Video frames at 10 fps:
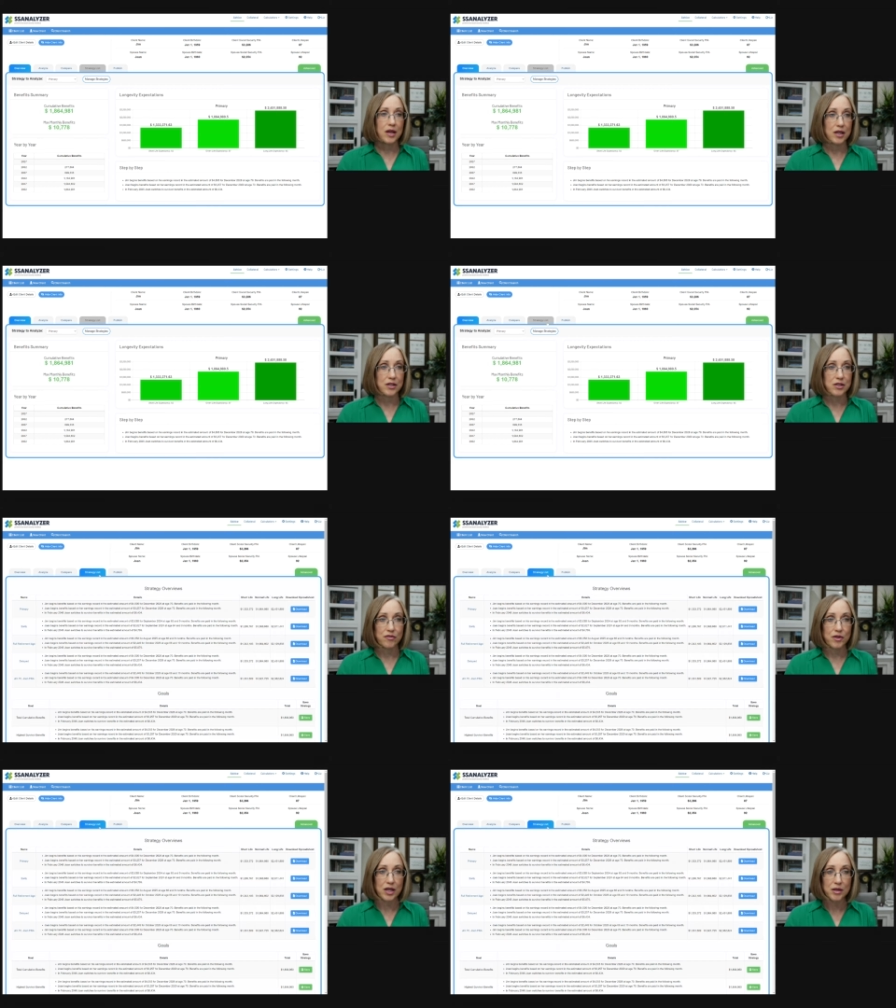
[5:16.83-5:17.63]
And so if
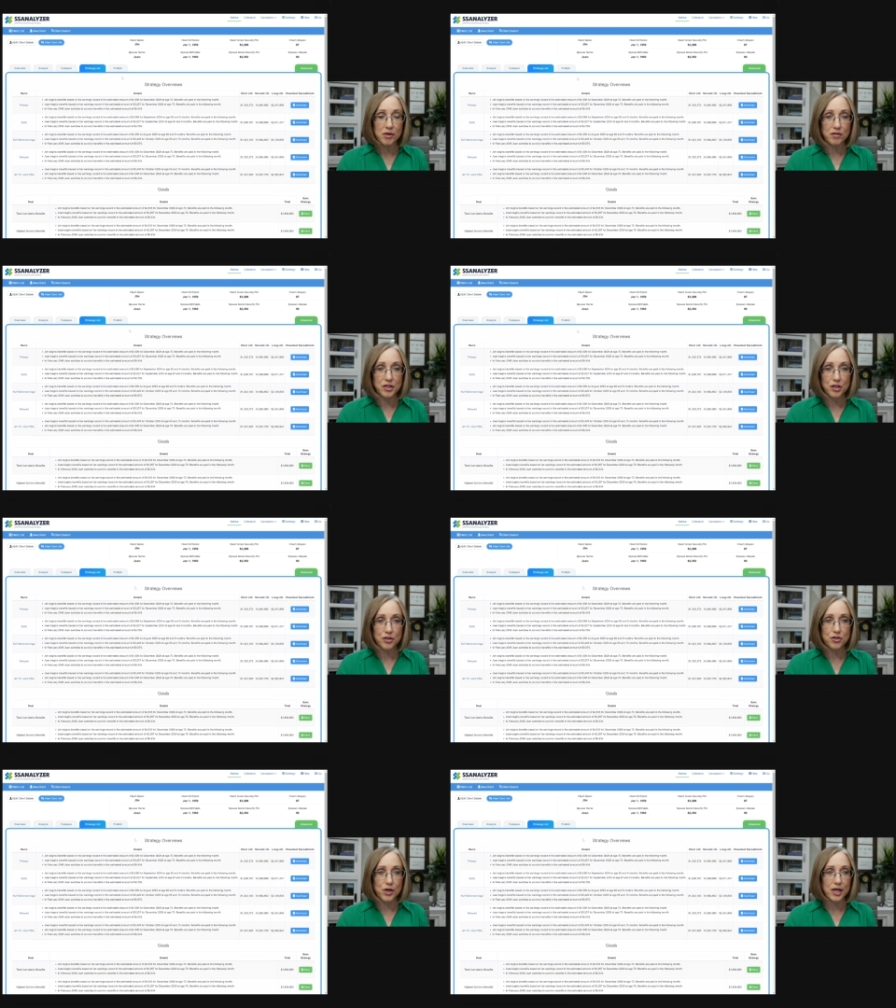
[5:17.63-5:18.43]
I come over to the
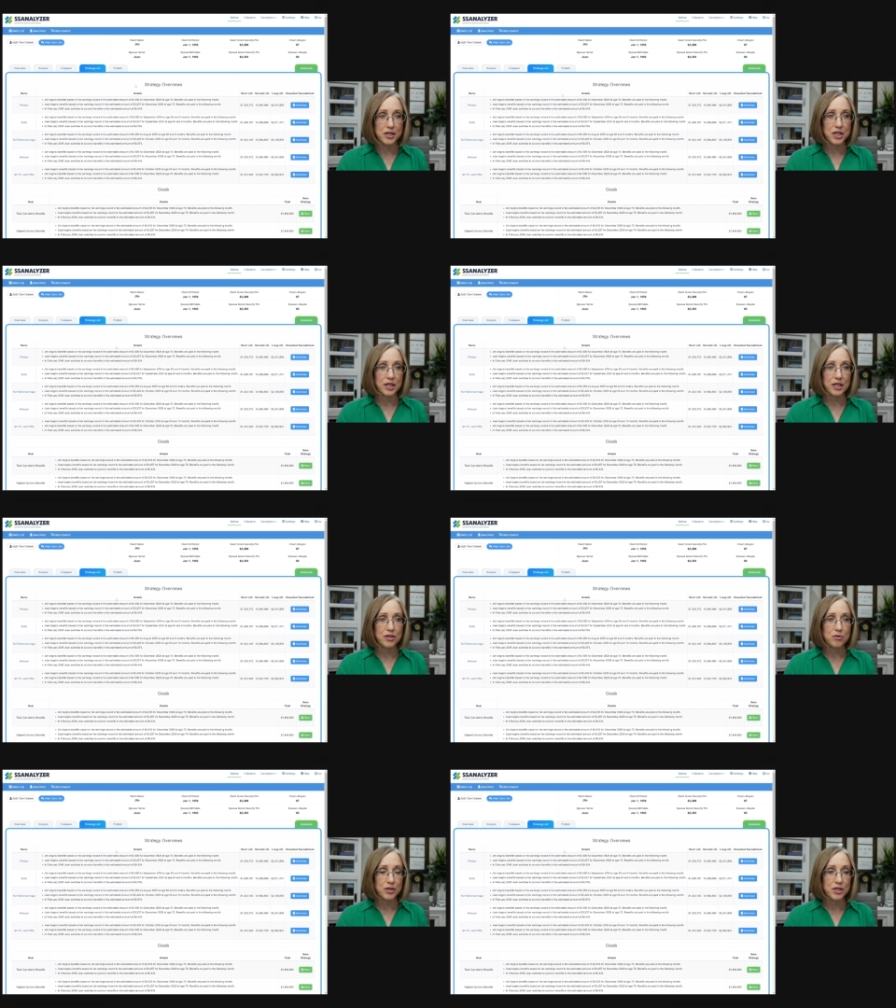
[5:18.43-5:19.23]
strategy
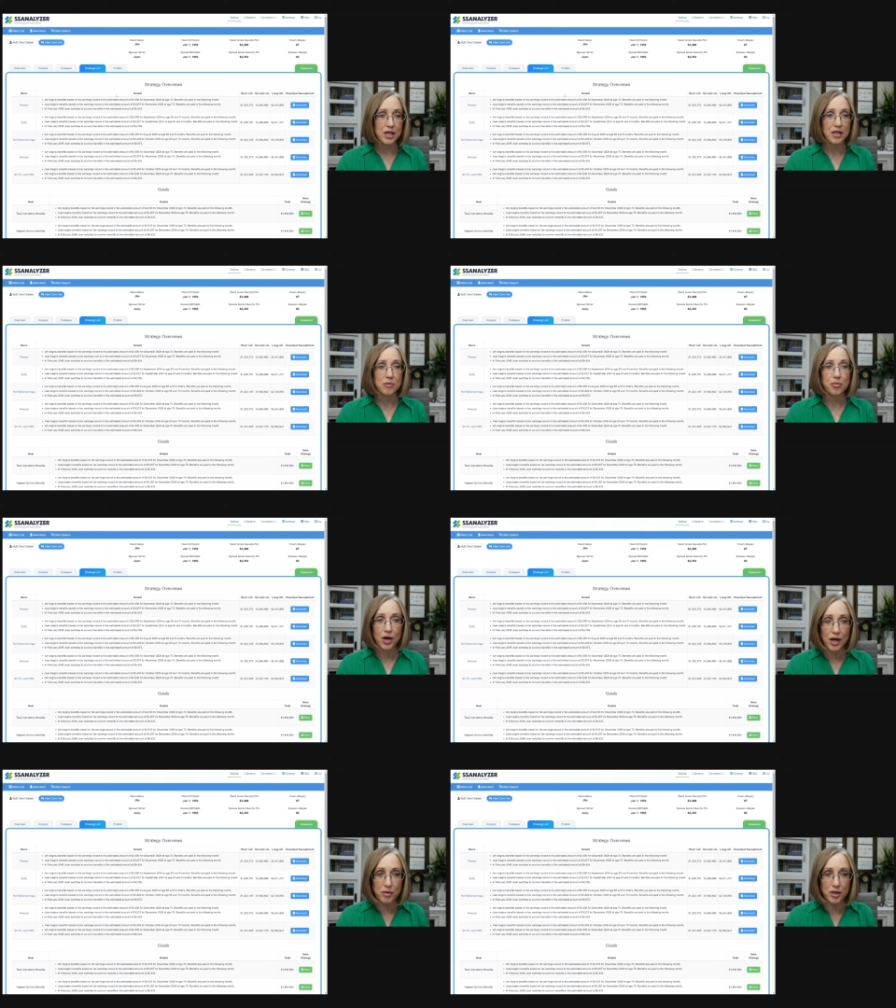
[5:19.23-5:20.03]
list, we'll see the
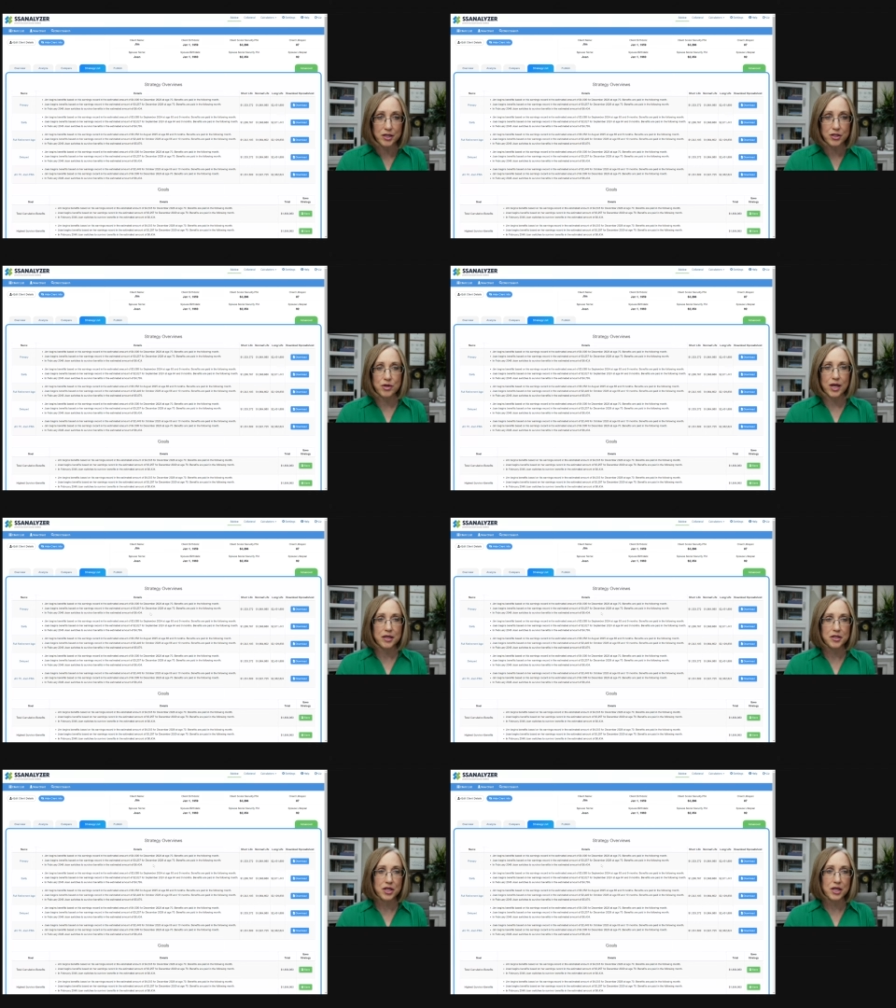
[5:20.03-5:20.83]
primary
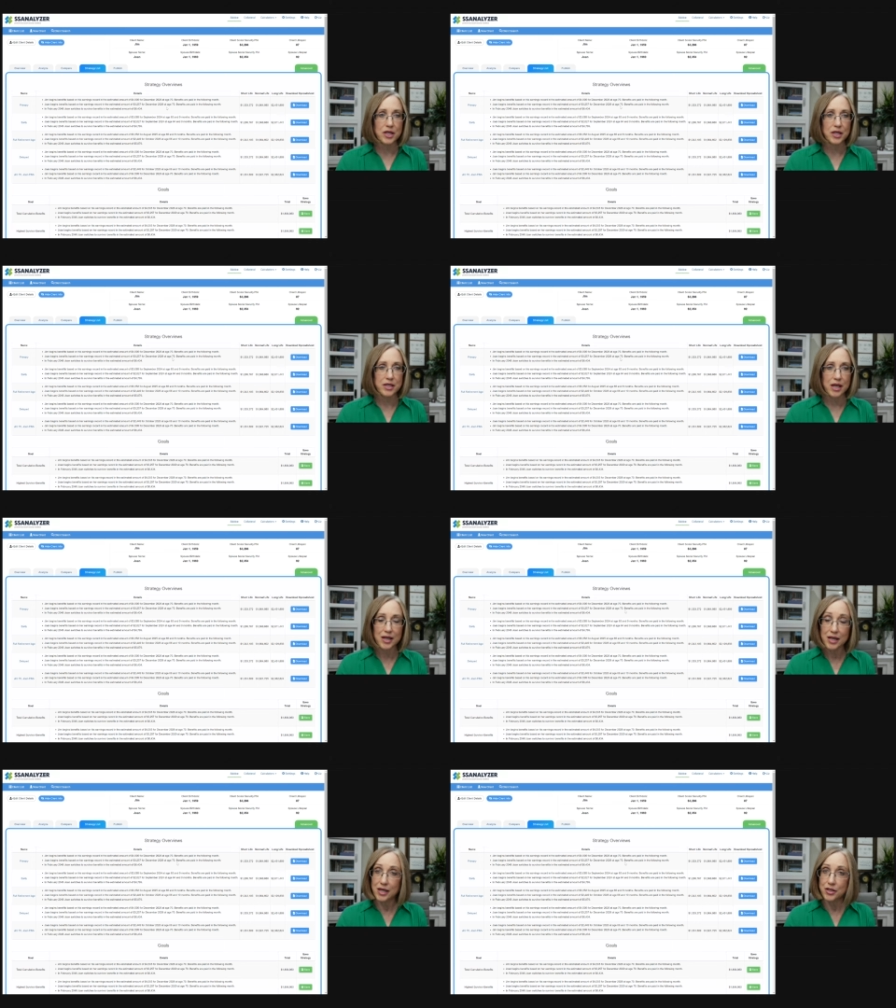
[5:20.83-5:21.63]
strategy is
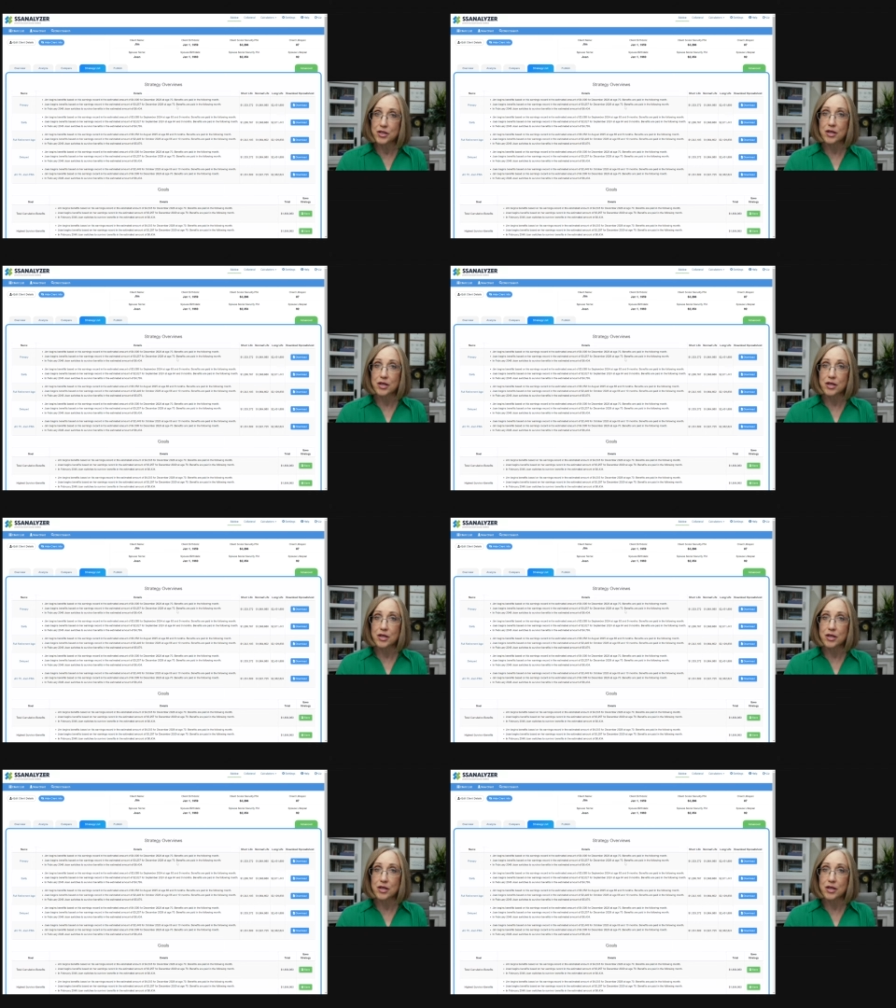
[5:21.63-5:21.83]
they each